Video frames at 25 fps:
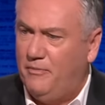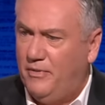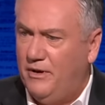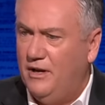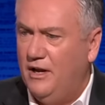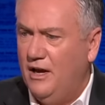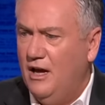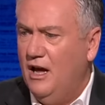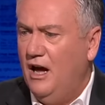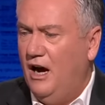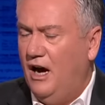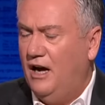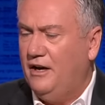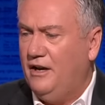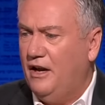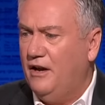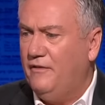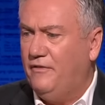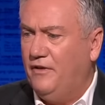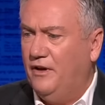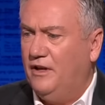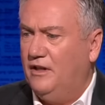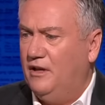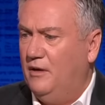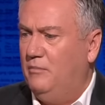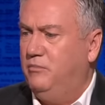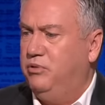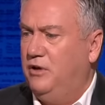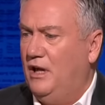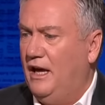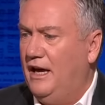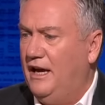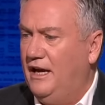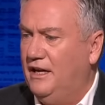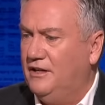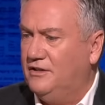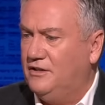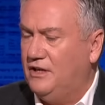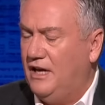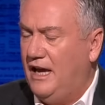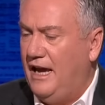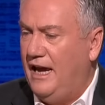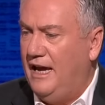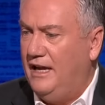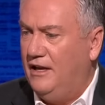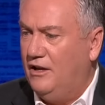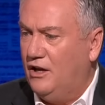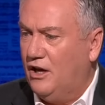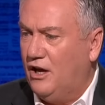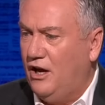But I don't think the players
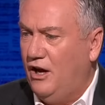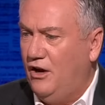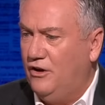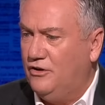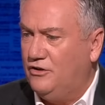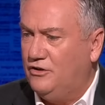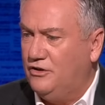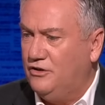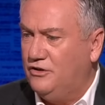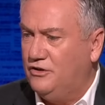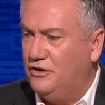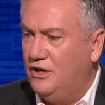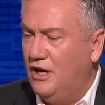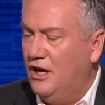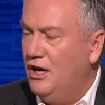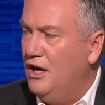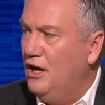and the coaches